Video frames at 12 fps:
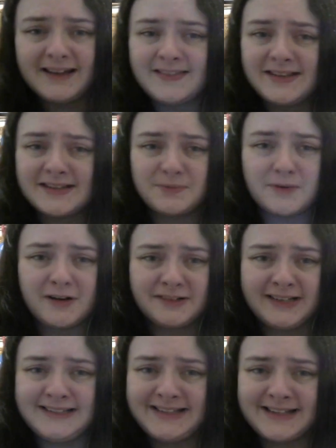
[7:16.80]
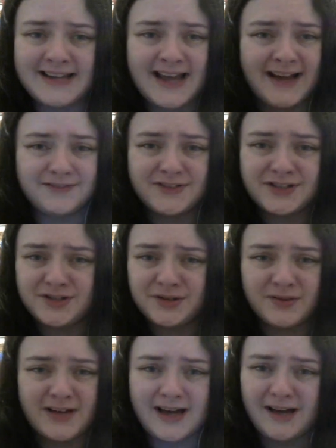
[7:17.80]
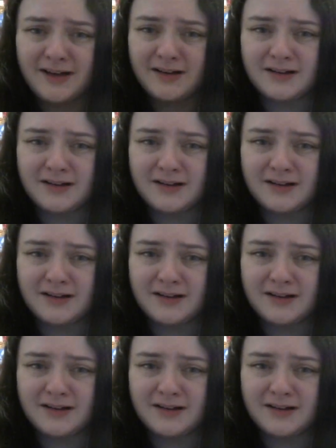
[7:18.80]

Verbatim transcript: in this world he didn't have to do that.